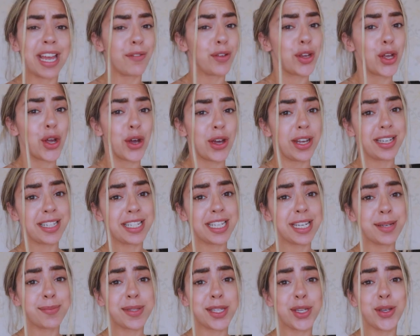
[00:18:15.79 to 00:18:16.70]
Have you got any
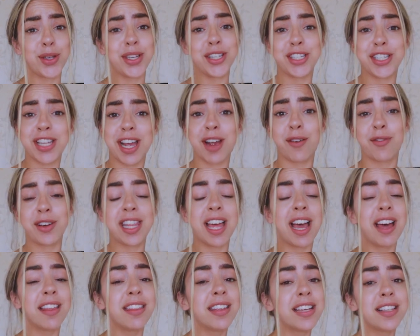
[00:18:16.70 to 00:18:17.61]
tips that you can share with
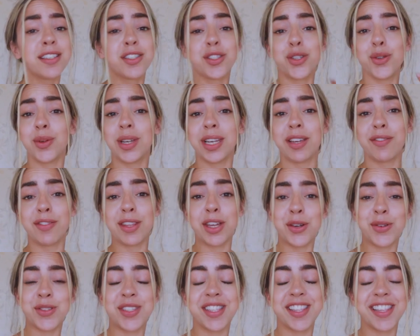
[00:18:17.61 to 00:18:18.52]
others? Do leave
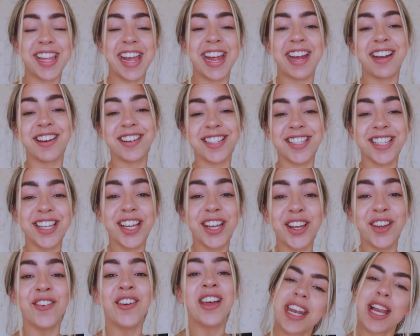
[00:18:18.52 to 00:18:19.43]
those there
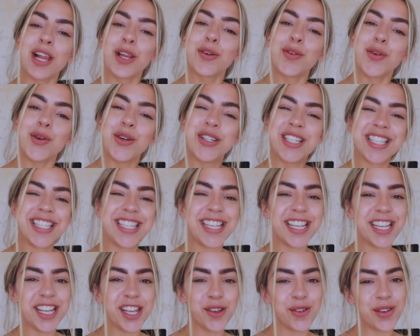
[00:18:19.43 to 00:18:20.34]
too, and I look forward to
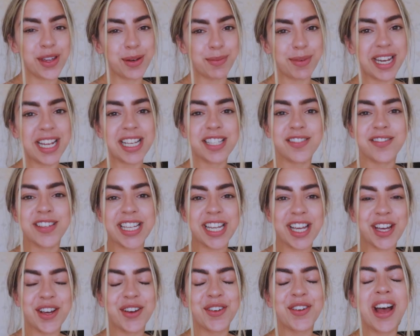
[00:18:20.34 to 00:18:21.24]
seeing you in my next
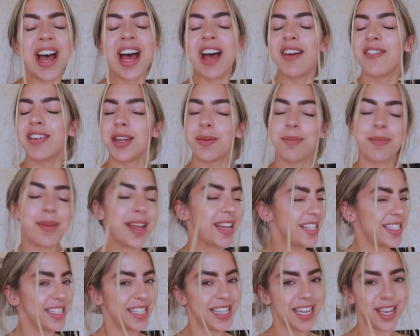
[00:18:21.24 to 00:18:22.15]
video. Have an
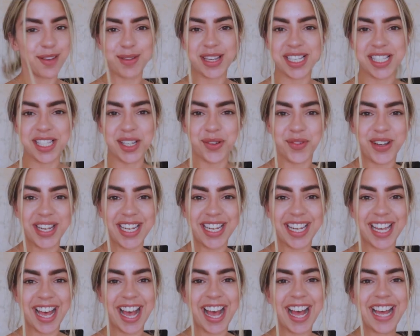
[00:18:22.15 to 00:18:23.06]
amazing amazing
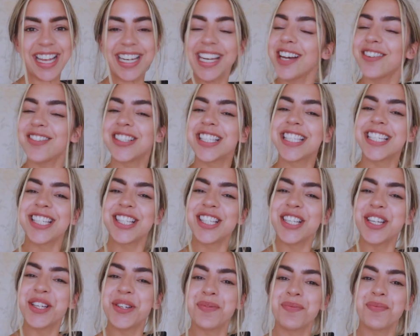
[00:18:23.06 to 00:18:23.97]
week, and I will see you
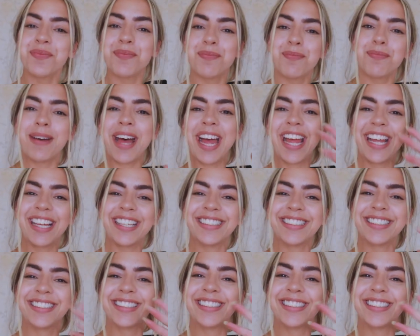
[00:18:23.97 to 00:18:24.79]
soon. Bye.